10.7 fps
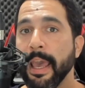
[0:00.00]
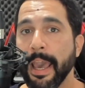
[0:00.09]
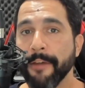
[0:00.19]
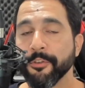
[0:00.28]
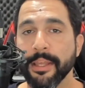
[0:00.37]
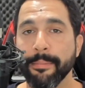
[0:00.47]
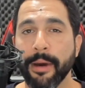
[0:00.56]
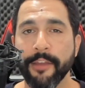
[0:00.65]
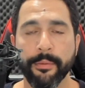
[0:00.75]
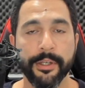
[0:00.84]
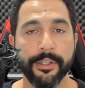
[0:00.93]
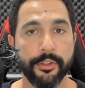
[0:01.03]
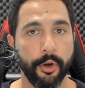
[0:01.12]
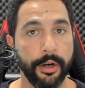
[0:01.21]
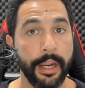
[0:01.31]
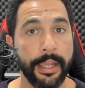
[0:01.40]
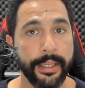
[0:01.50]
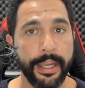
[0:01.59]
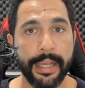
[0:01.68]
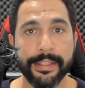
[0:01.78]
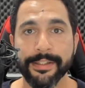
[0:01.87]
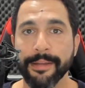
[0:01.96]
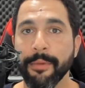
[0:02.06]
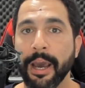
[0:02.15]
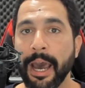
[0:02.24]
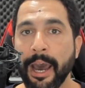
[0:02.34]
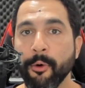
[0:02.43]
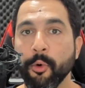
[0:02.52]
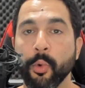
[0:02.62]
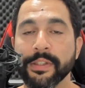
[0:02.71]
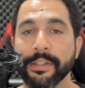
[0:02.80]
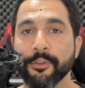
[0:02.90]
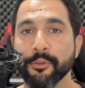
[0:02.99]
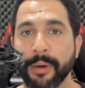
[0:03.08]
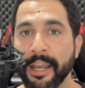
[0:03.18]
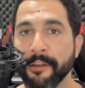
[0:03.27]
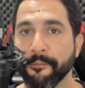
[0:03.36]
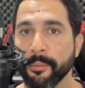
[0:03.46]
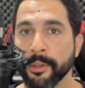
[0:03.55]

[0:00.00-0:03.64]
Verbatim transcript: after they buy from your store and they ask them how was it to buy from